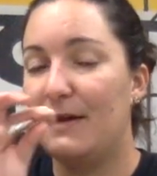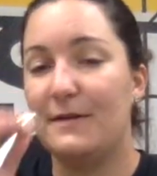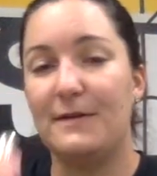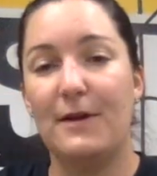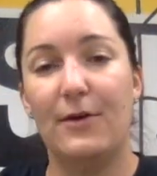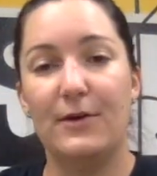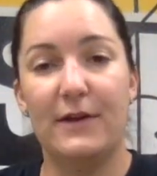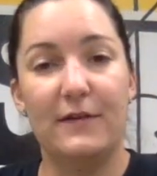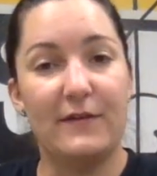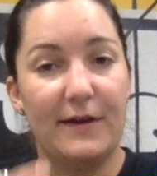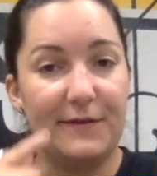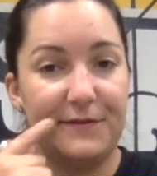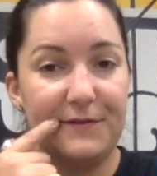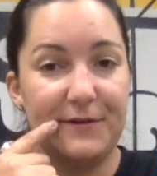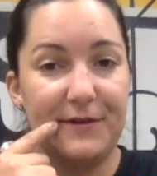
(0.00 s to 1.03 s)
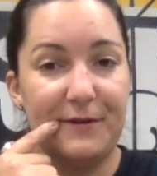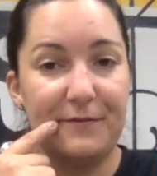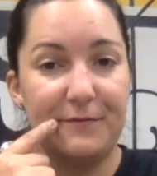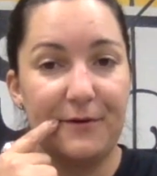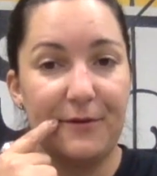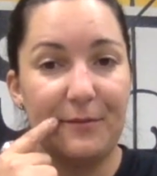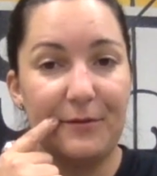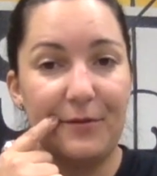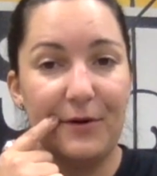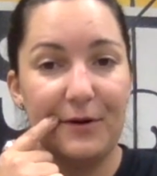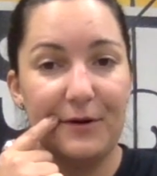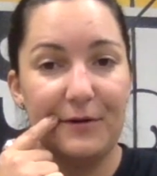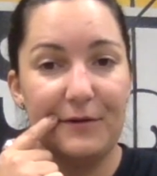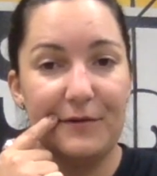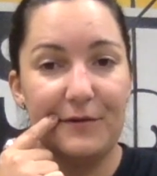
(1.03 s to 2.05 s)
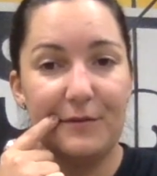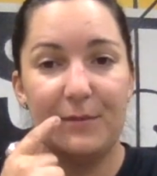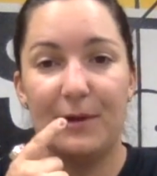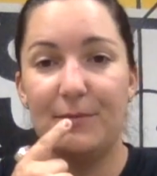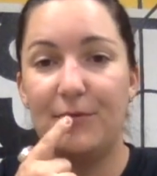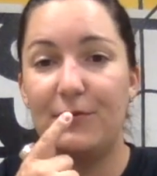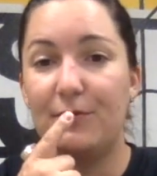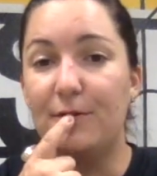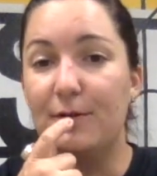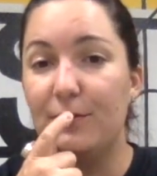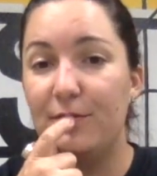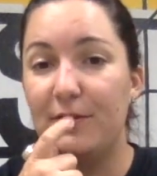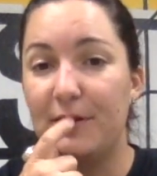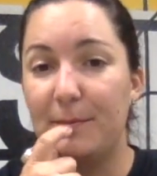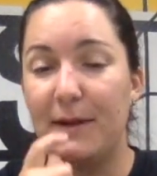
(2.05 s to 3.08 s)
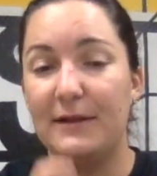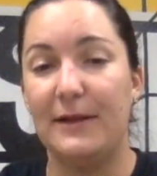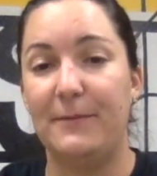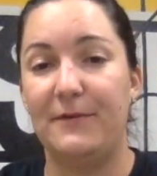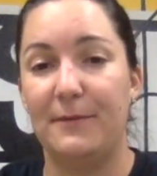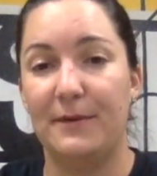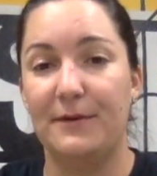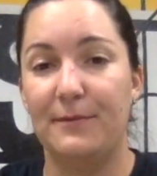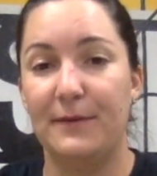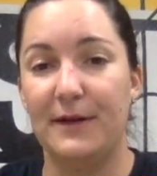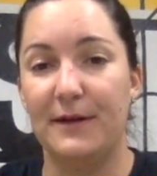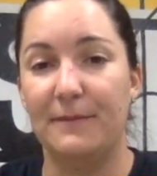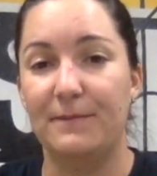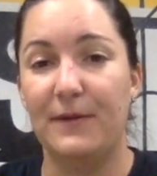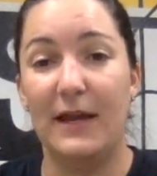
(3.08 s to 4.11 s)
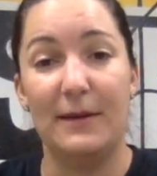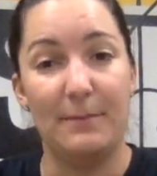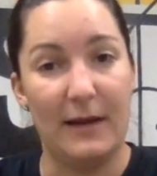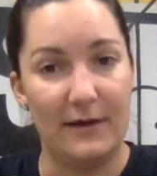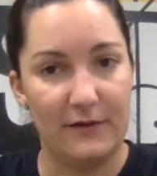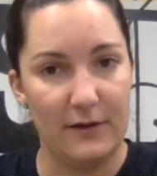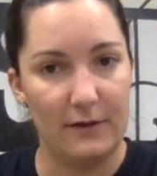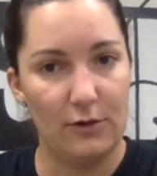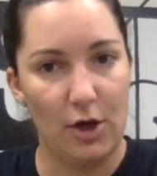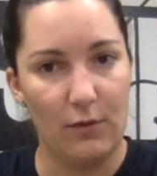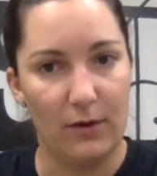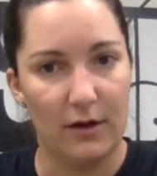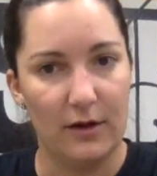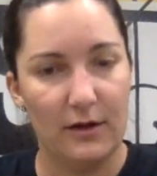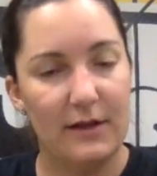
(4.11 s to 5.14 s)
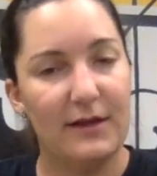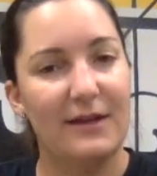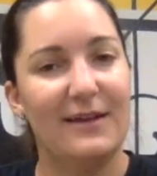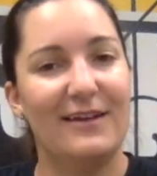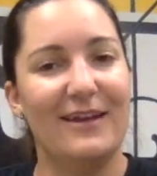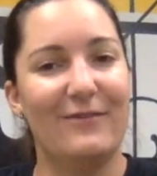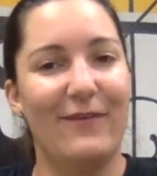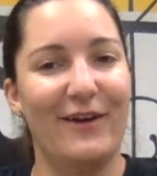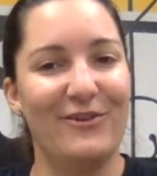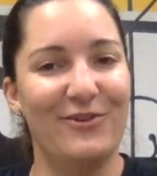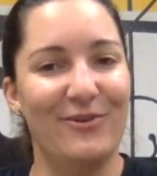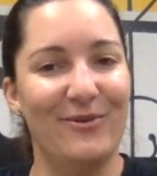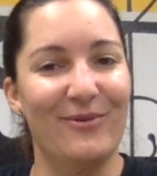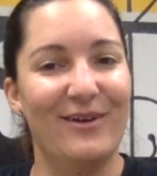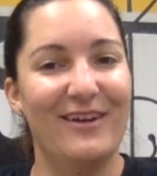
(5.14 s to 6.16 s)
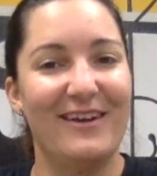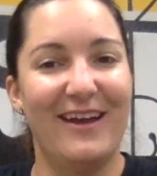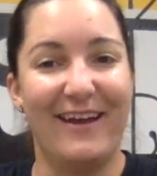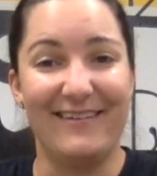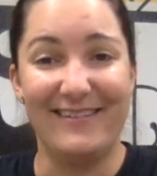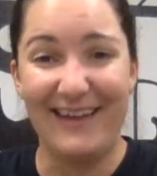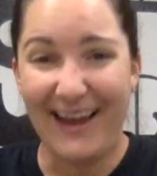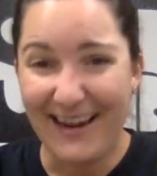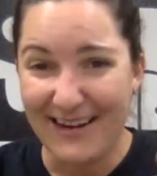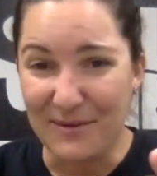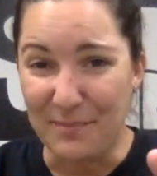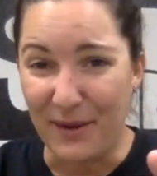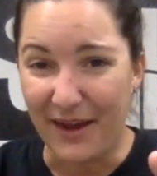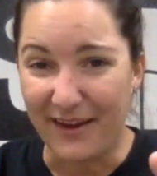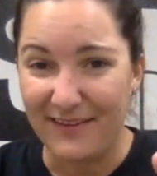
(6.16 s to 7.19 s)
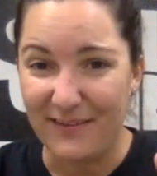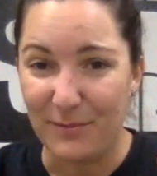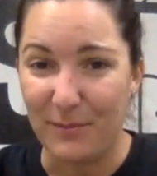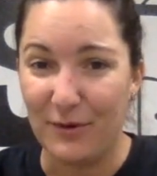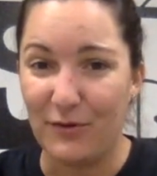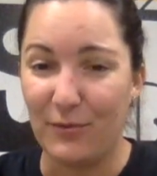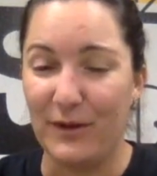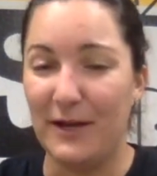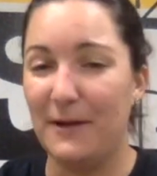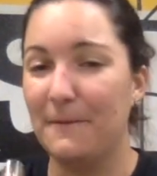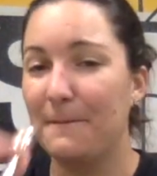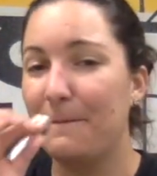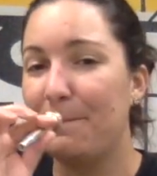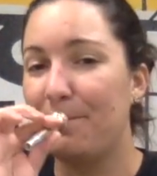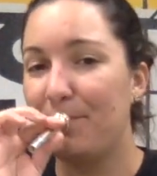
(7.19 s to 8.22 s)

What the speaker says: notice I still have firm corners, but I'm just loosening my lips in between. It makes it lower. If I do a tight buzz in between,